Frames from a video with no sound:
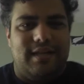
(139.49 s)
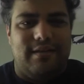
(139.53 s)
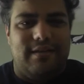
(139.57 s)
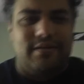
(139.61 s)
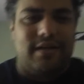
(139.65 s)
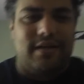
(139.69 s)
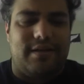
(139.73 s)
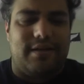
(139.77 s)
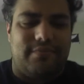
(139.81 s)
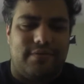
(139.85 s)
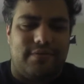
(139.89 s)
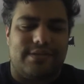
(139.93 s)

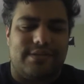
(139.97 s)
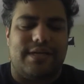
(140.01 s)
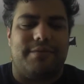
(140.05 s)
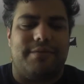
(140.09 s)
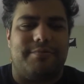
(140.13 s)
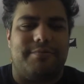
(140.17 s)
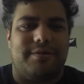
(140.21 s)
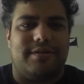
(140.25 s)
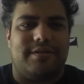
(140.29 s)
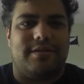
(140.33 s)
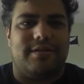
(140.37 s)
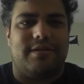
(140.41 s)
Like for
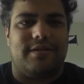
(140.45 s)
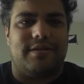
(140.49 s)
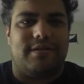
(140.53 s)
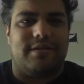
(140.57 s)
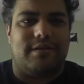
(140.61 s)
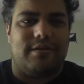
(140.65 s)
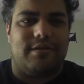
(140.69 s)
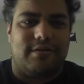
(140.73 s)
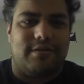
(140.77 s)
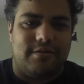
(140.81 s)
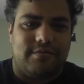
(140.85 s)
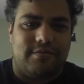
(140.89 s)
example, in
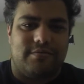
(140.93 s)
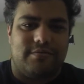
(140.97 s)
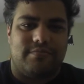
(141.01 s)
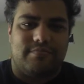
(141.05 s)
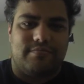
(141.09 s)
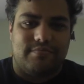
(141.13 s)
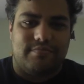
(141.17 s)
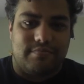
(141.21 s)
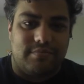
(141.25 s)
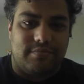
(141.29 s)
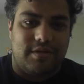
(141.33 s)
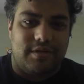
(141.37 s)
the
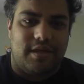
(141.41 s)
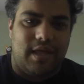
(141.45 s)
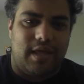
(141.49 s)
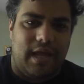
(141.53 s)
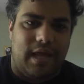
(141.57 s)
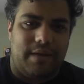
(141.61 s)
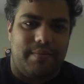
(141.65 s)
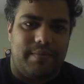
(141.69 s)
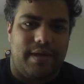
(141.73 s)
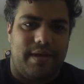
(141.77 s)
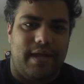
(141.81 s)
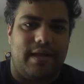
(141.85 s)
in the
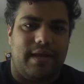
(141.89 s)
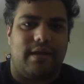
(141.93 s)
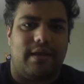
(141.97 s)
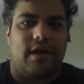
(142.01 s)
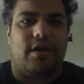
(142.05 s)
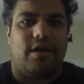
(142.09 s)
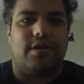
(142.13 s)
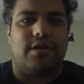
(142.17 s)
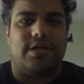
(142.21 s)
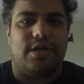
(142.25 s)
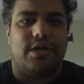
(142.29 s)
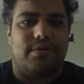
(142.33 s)
anime
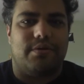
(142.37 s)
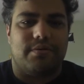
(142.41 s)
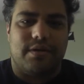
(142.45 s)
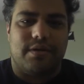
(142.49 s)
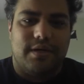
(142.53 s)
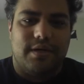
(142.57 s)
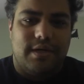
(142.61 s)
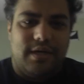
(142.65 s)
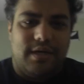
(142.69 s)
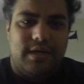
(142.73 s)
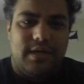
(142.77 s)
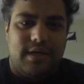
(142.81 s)
Naruto,
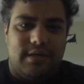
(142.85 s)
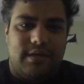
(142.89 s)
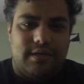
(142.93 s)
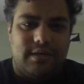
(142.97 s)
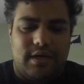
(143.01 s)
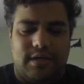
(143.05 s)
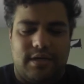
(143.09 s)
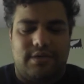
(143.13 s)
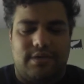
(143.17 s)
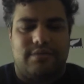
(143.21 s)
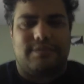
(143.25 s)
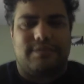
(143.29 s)

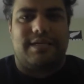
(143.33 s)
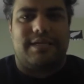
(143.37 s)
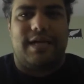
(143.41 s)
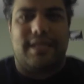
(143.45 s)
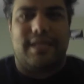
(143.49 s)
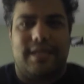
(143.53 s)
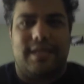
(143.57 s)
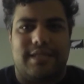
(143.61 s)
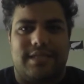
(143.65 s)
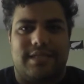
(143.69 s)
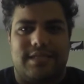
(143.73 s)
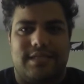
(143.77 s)
Naruto is
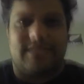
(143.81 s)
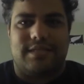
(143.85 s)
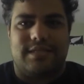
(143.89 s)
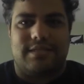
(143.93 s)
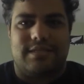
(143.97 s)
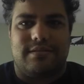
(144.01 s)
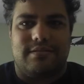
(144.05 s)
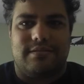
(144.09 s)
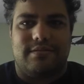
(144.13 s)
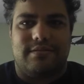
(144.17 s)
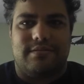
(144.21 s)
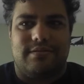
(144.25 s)
kind of like
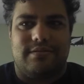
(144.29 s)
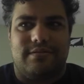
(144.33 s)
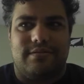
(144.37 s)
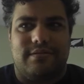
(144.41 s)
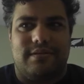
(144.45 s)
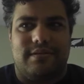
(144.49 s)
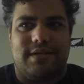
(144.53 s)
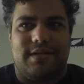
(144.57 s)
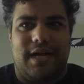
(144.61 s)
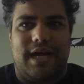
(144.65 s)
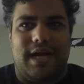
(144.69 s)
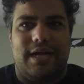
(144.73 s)
this
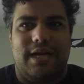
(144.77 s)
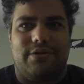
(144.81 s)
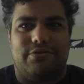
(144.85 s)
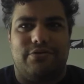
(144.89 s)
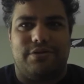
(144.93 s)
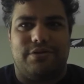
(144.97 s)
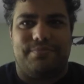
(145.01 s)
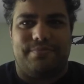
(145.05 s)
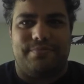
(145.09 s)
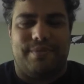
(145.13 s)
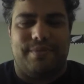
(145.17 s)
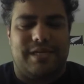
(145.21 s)
guy
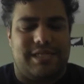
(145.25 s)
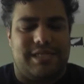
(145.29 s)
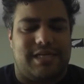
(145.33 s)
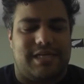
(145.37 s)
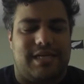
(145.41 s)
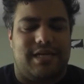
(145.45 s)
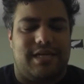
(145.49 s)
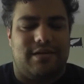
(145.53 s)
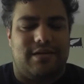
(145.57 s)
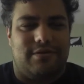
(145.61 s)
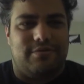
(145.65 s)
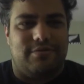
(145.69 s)
who's
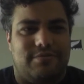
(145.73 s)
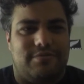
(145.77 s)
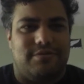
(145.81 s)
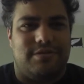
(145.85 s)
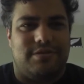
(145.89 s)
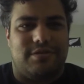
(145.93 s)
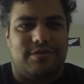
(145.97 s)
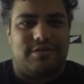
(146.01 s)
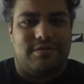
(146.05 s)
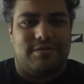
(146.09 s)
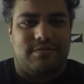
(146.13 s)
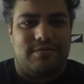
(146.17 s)
basically
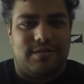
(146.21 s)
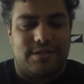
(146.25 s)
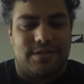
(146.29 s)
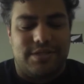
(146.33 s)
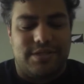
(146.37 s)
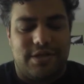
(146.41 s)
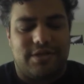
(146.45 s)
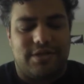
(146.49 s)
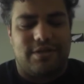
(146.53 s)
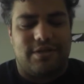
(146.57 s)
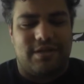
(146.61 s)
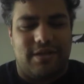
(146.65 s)
who's
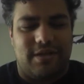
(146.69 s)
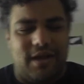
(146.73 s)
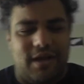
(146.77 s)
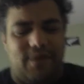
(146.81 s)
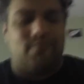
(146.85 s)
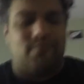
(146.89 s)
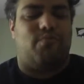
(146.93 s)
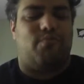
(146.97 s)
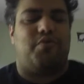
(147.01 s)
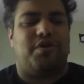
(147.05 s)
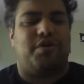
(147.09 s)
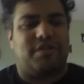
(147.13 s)
considered
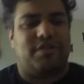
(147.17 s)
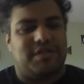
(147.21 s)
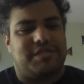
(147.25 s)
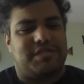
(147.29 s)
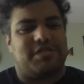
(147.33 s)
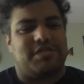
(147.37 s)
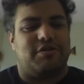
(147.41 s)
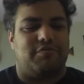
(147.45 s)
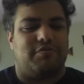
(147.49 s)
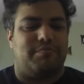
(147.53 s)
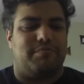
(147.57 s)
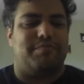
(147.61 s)
a
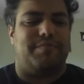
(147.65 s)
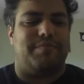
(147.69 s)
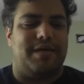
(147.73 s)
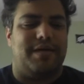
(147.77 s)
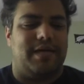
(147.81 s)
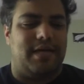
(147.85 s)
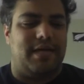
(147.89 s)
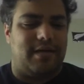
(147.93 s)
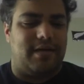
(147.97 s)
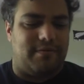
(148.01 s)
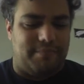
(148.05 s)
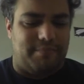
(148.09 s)
worthless human
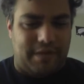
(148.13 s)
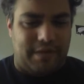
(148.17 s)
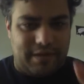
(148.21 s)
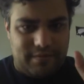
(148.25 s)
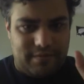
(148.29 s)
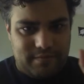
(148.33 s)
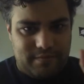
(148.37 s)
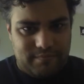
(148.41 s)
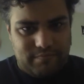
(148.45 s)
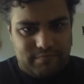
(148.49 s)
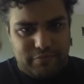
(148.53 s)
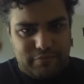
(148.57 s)
being by
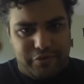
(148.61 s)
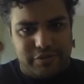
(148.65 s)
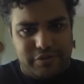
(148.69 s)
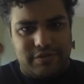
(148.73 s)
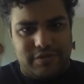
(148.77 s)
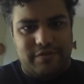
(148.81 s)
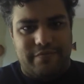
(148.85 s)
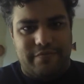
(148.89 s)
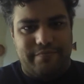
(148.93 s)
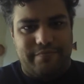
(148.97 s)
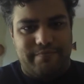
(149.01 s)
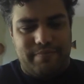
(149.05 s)

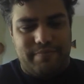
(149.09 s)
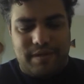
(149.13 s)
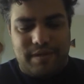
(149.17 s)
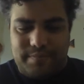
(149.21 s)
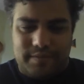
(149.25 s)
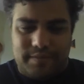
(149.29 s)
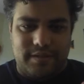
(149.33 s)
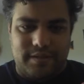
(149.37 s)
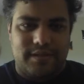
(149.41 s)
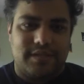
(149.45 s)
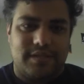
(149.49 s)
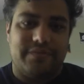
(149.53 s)
most of the
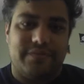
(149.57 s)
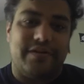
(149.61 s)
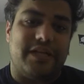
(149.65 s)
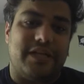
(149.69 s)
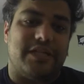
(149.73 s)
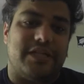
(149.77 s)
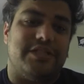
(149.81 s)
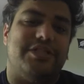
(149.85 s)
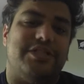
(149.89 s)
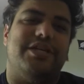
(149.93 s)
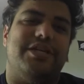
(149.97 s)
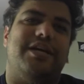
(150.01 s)
people in his
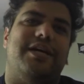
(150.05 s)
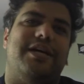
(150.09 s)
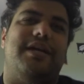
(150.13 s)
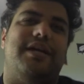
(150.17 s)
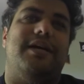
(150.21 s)
village.